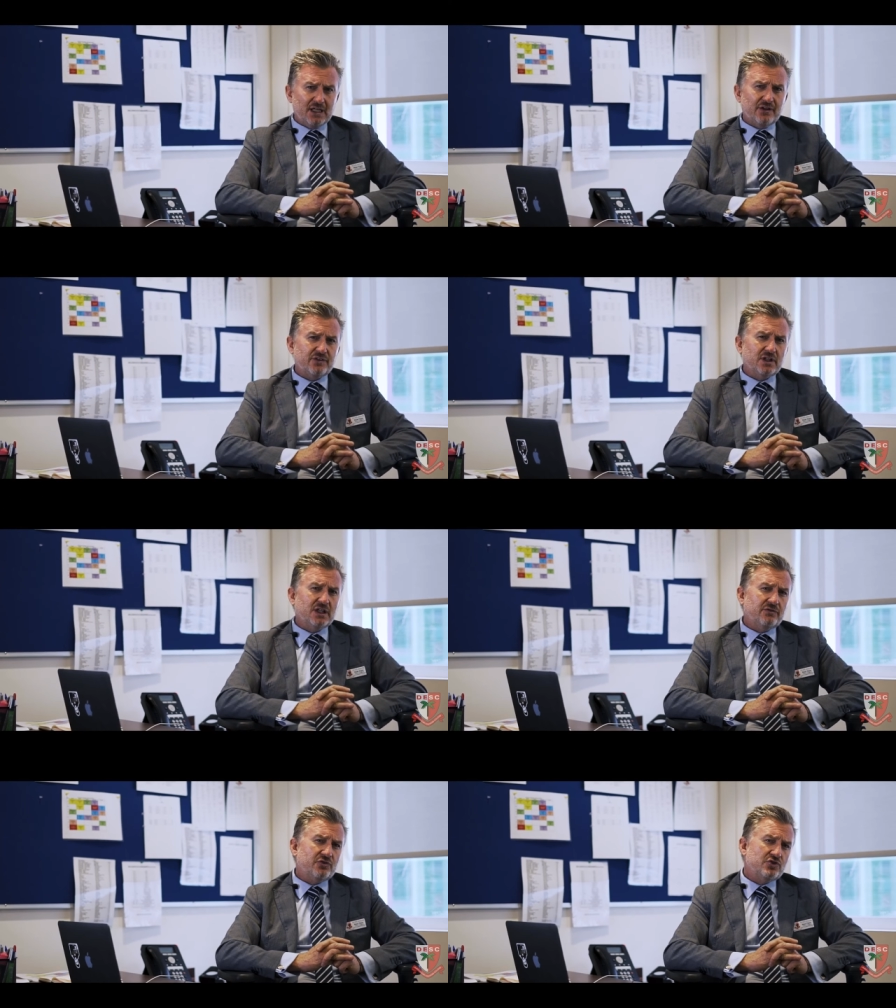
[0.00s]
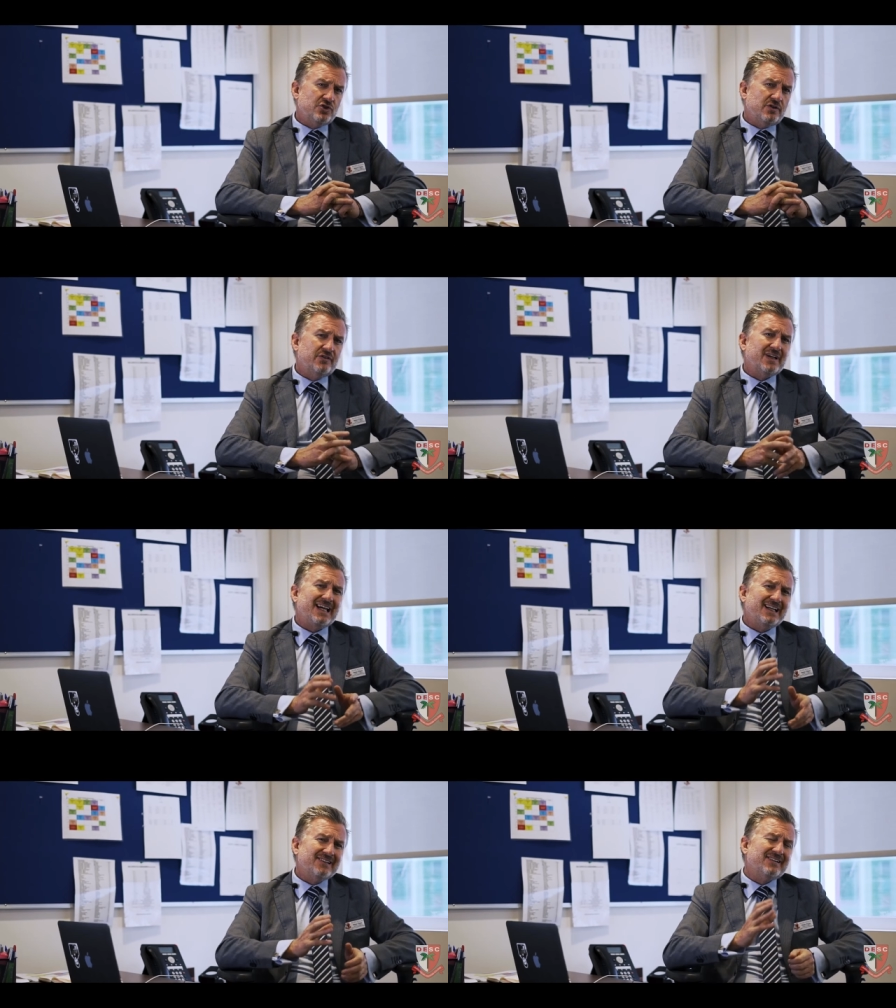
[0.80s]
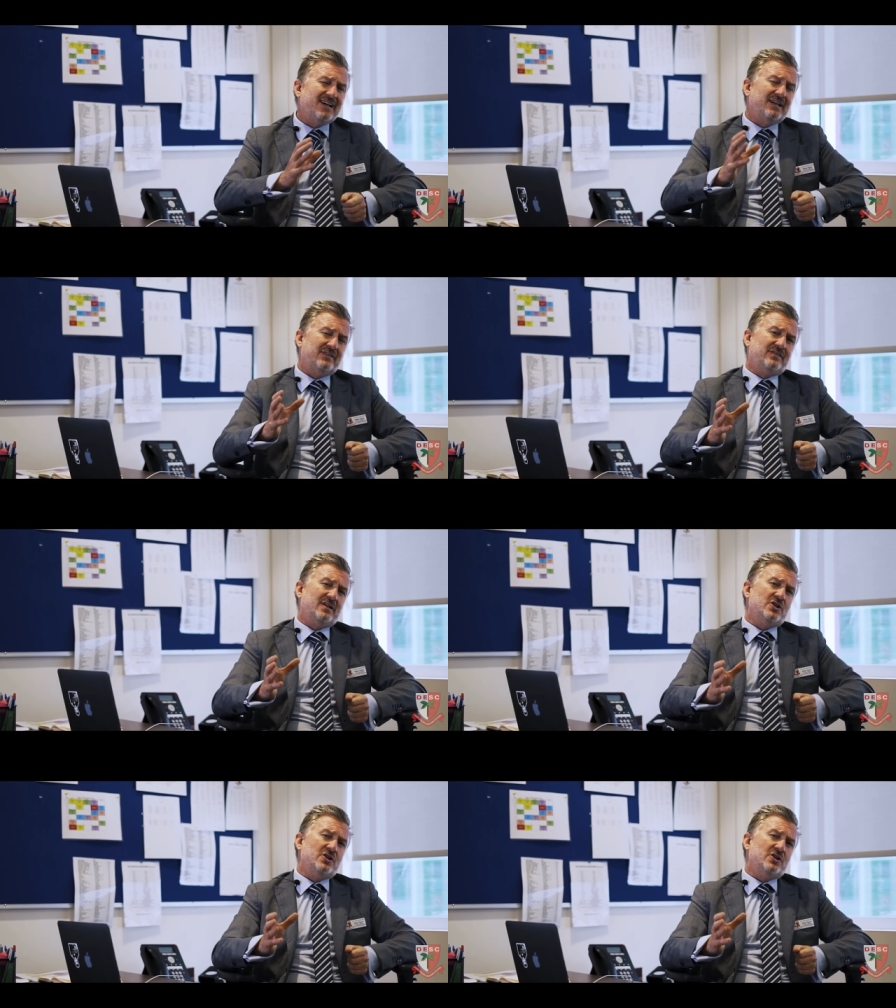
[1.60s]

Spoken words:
is to give students insights